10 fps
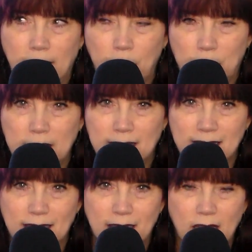Yeah,
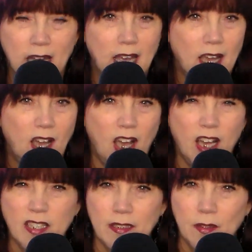Blitzen.
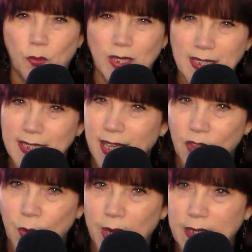What's the
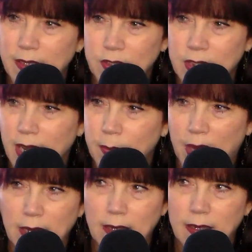other reindeer's name?
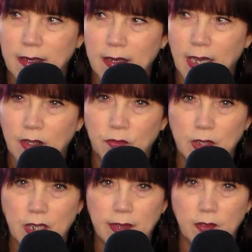I can't for
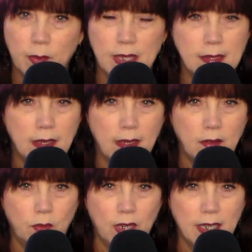the life of me think
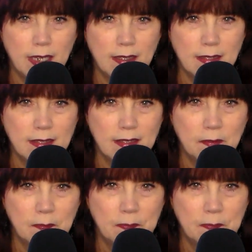of what it is.